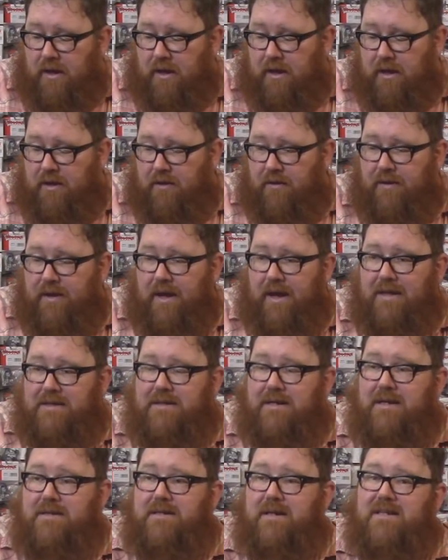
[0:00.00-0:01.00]

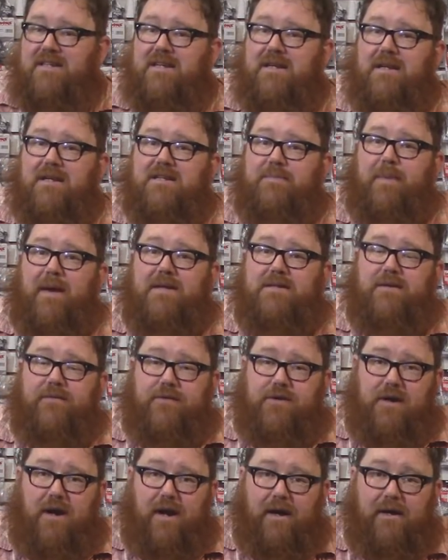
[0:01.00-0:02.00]
it's an expensive
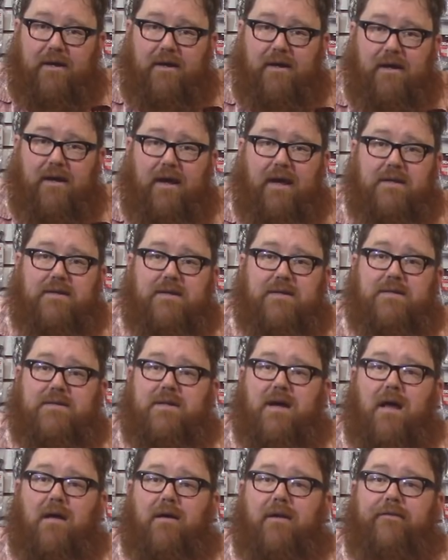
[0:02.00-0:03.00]
truck. It's a
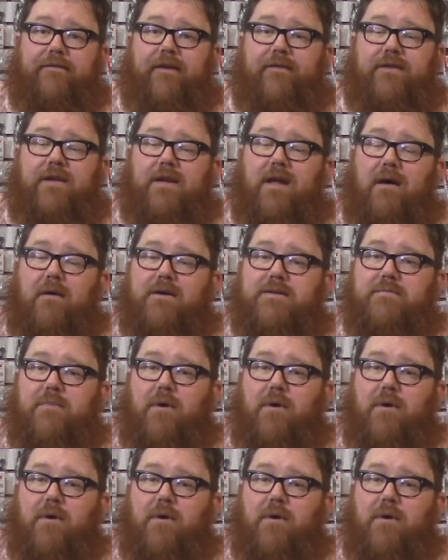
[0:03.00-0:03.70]
solid $50